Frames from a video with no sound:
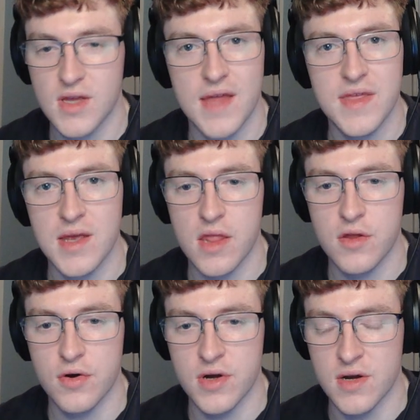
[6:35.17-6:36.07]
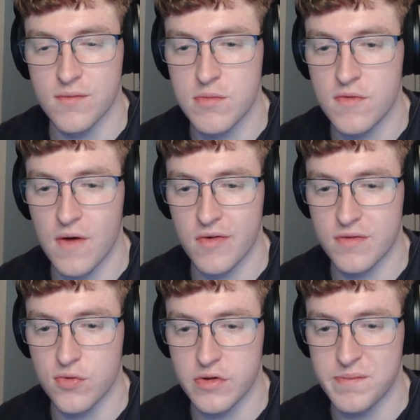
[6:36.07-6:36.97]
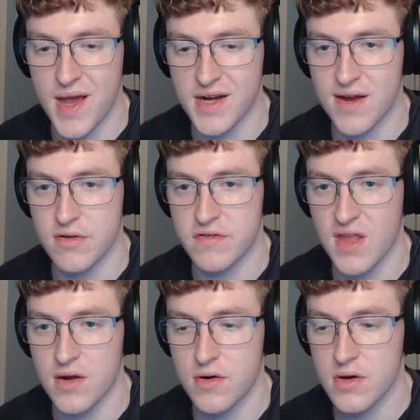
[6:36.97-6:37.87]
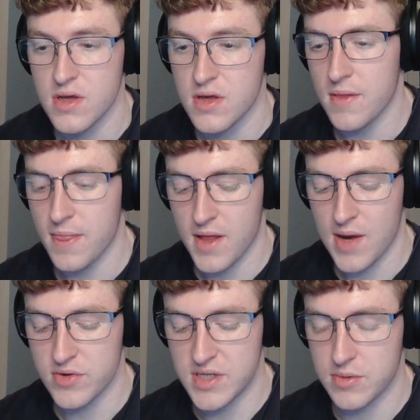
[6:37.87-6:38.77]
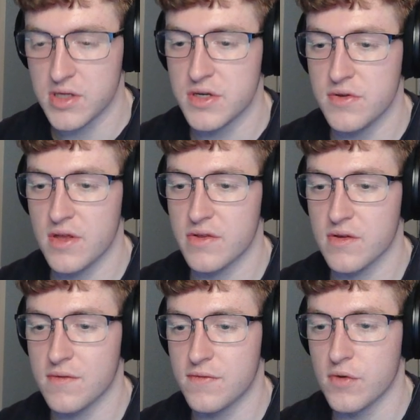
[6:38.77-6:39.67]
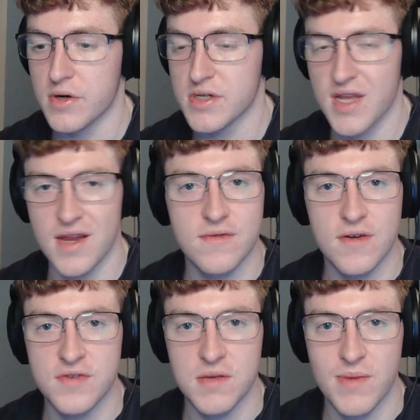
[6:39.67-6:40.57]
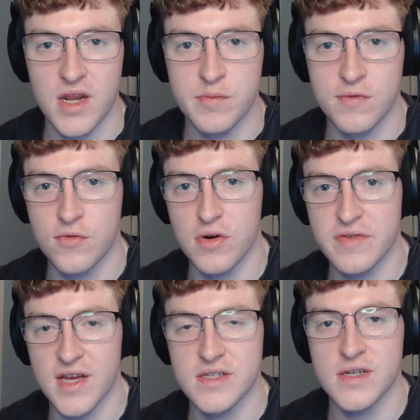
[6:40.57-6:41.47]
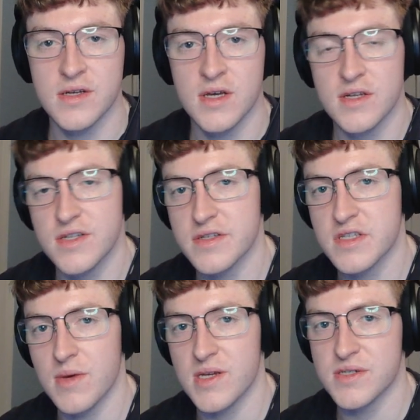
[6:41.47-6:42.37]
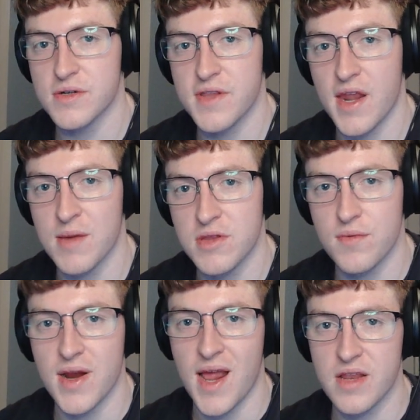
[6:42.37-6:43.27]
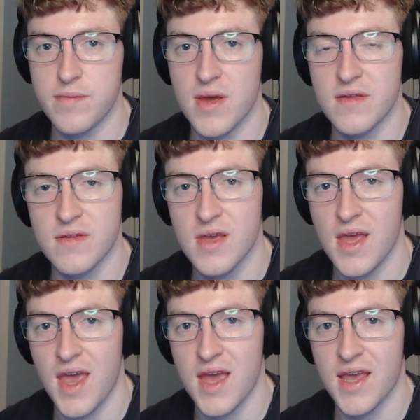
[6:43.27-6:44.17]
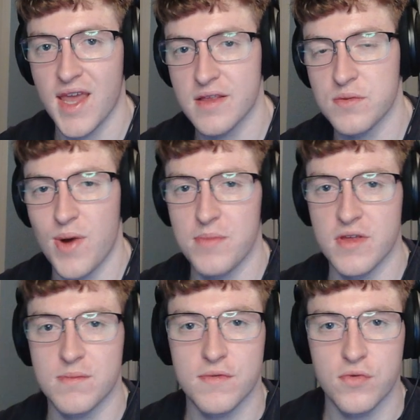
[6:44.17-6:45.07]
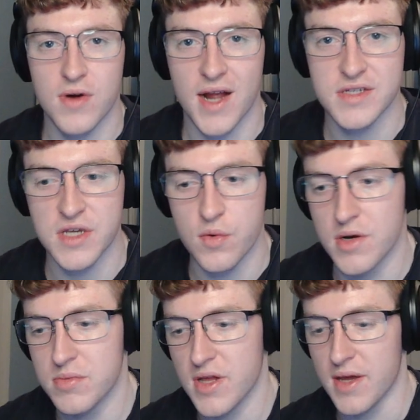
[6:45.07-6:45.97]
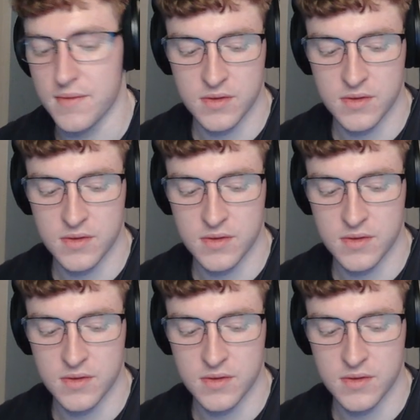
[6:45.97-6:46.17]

I think I'm going to remove all these folds back down to standard. I would typically do this for 10-15 minutes before a session just to make sure that I'm in the right headspace and I get some reps in before actually going to play.